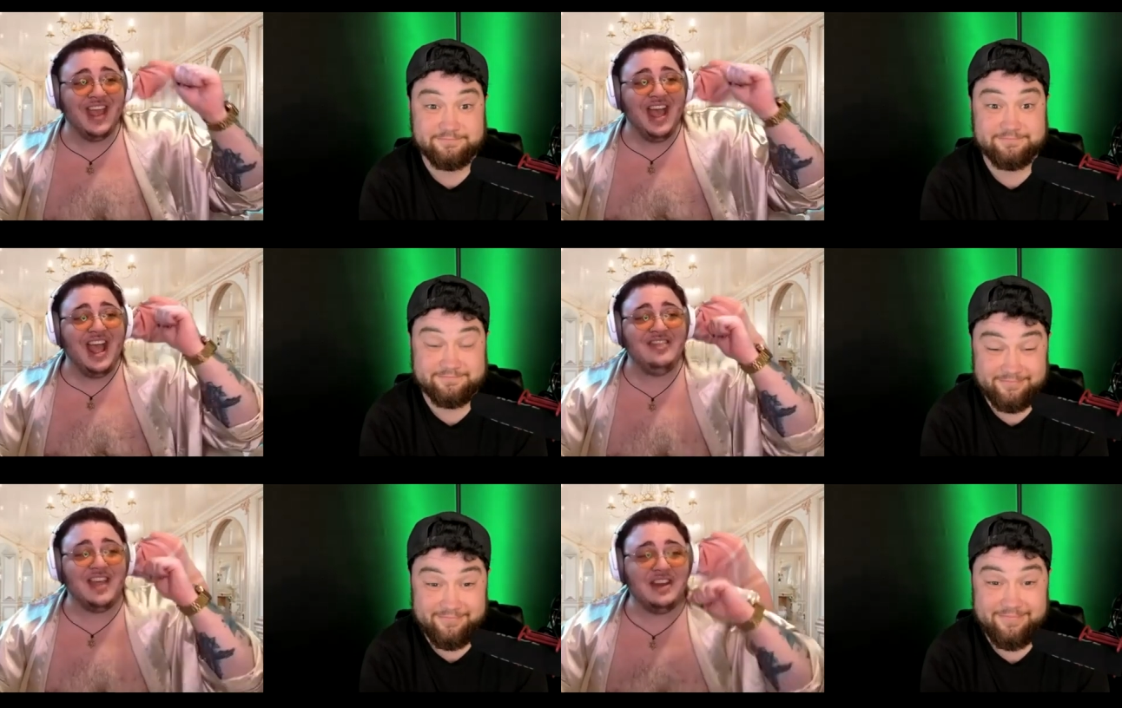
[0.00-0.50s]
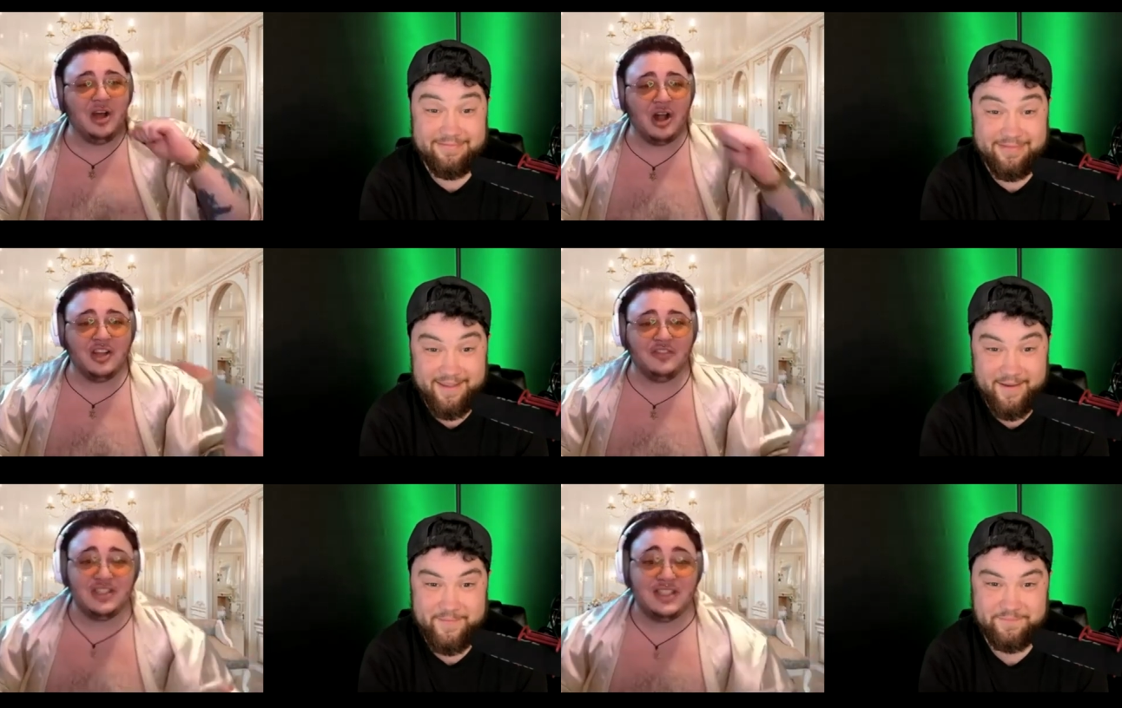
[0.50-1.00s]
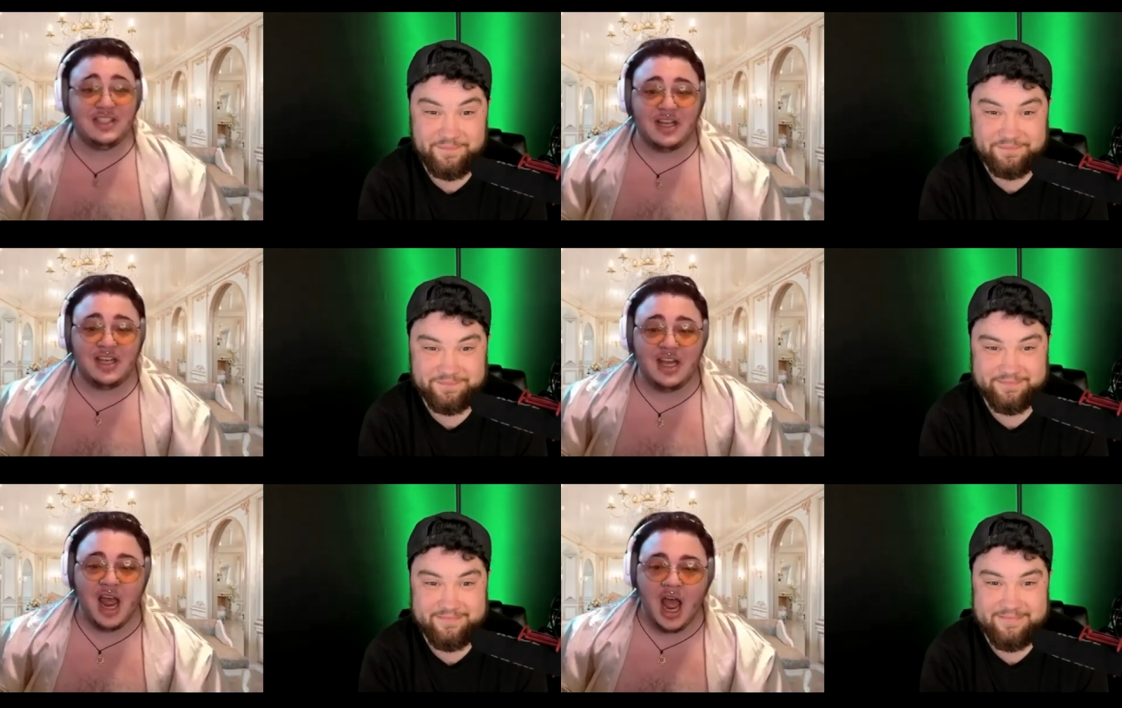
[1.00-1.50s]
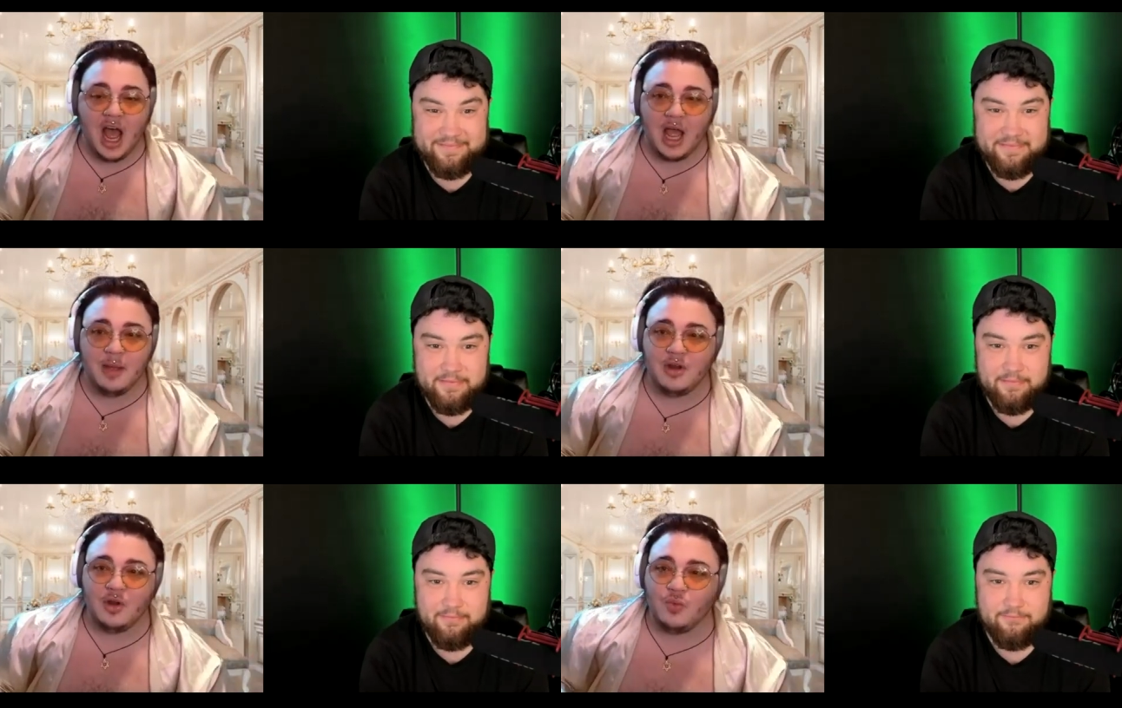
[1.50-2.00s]
Speaker 1: And then all of a sudden,
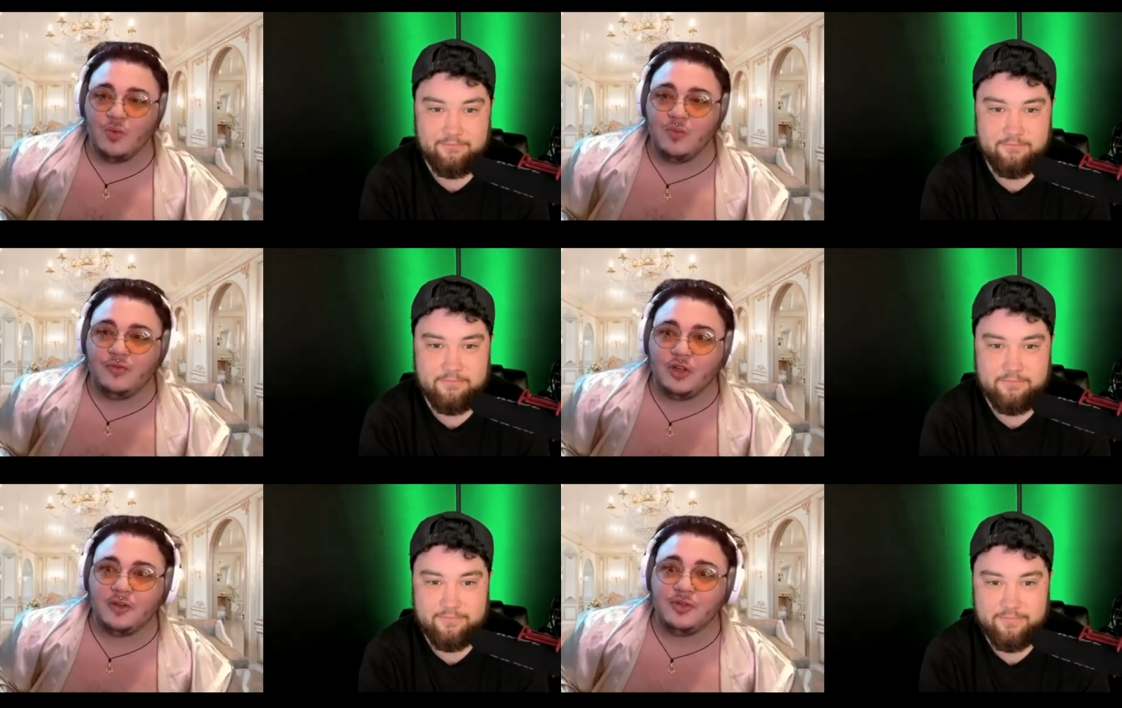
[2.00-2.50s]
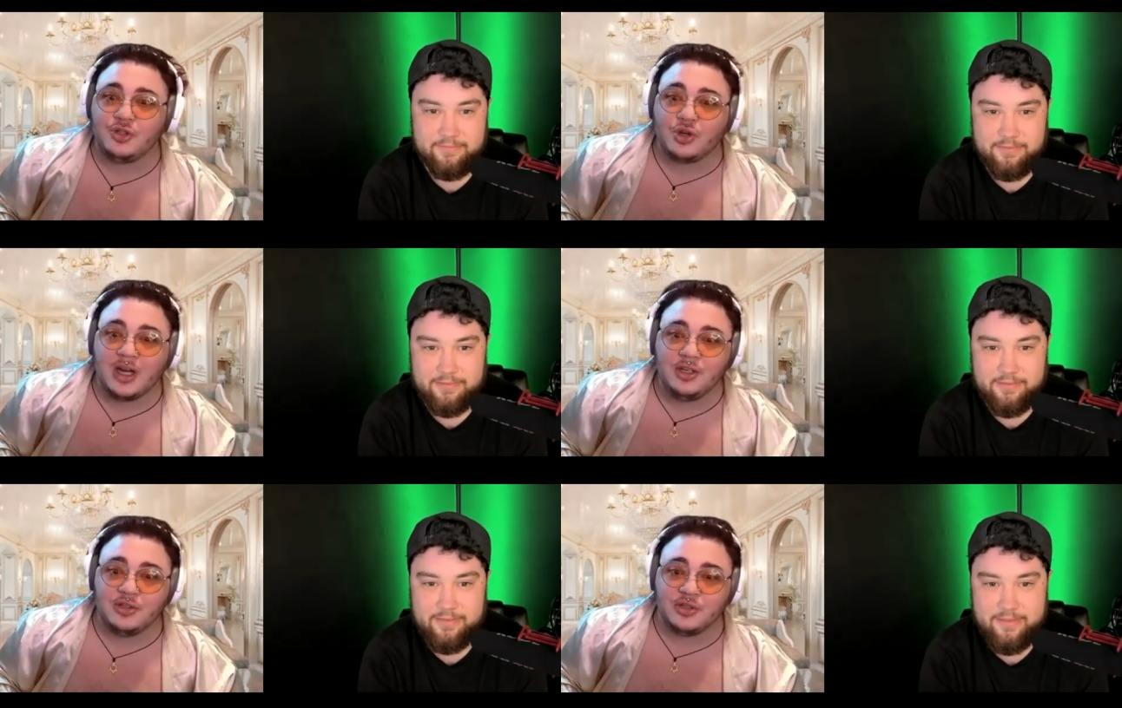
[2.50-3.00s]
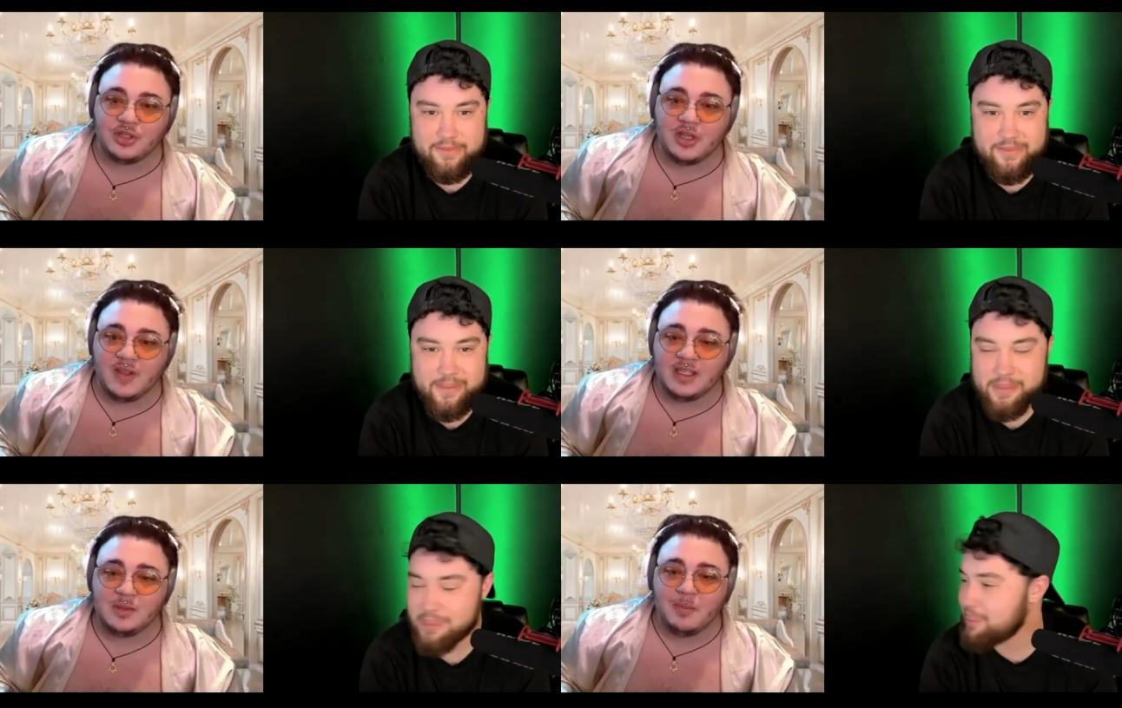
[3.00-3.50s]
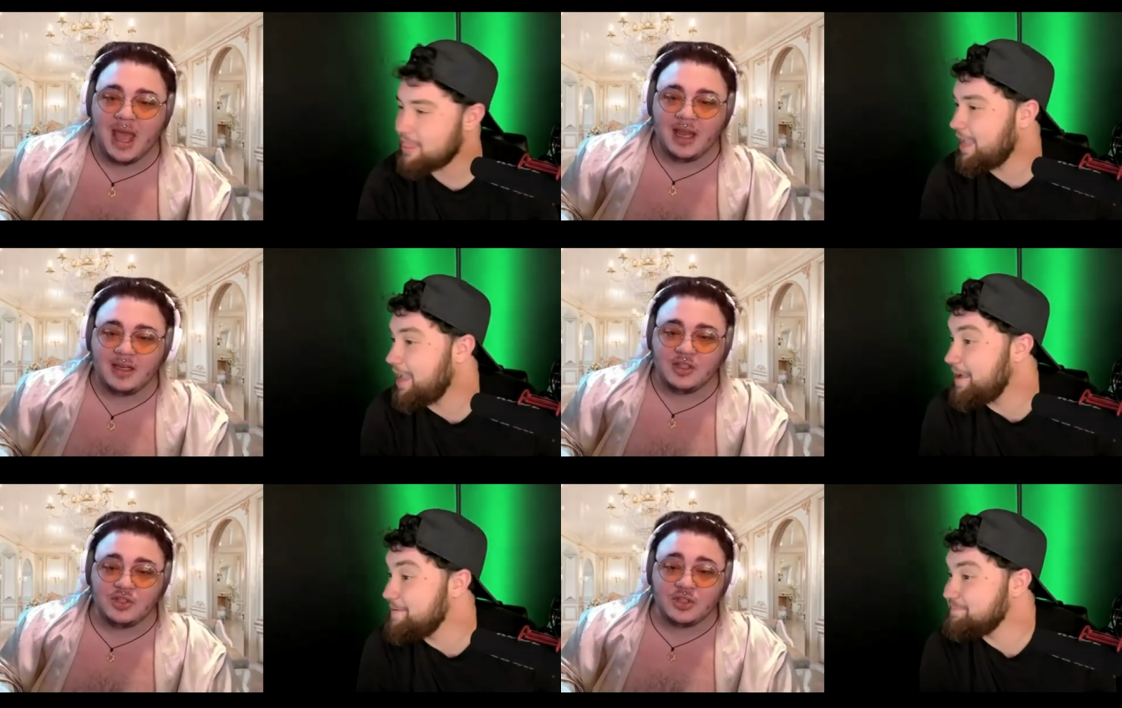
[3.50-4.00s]
I'm in a room full of strangers, and this
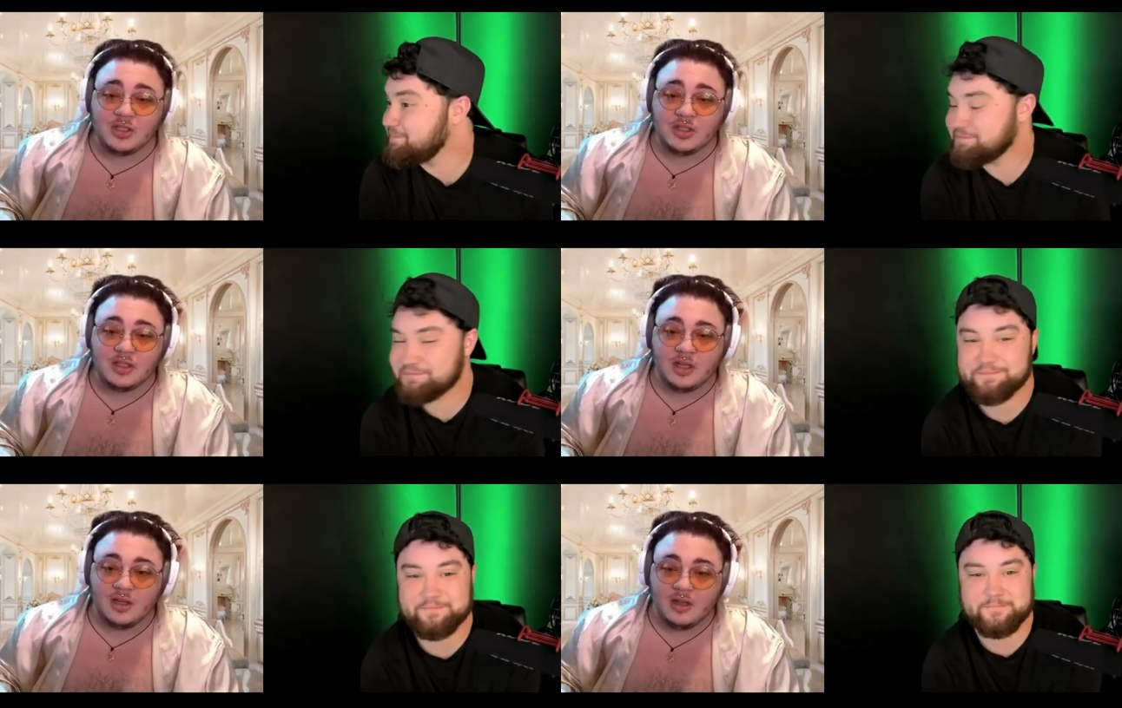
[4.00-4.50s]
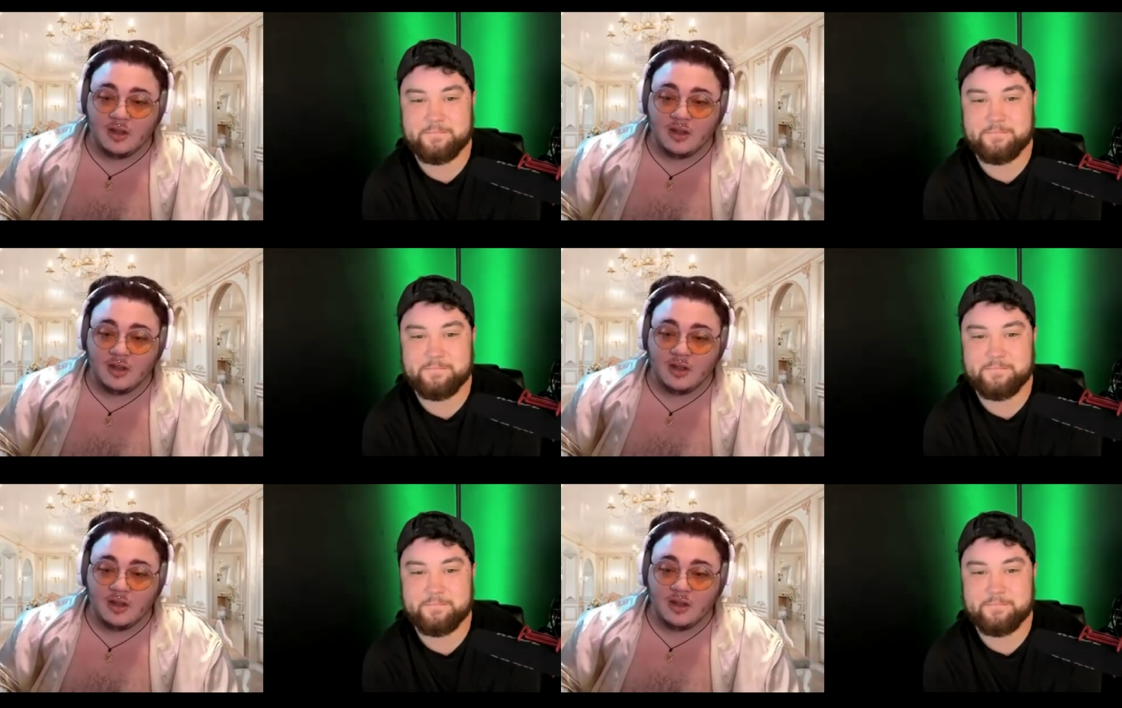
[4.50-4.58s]
man is just